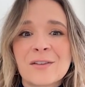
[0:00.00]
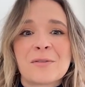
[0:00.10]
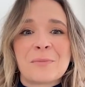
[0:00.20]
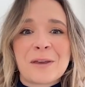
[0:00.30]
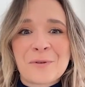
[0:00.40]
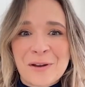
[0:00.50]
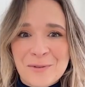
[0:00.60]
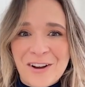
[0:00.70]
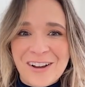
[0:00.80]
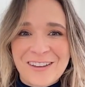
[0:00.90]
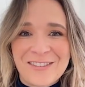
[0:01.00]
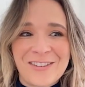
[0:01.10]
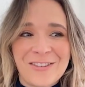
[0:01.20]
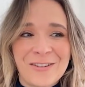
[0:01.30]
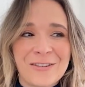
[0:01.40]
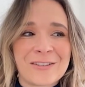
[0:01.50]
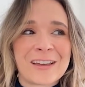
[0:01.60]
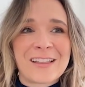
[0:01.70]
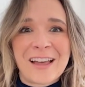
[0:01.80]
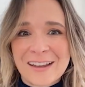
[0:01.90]
the people I'm talking to, the
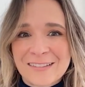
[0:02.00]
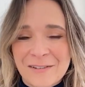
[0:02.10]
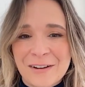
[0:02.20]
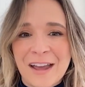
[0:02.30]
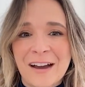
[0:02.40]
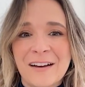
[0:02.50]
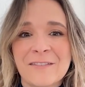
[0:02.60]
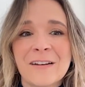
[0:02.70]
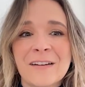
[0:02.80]
clients that we have,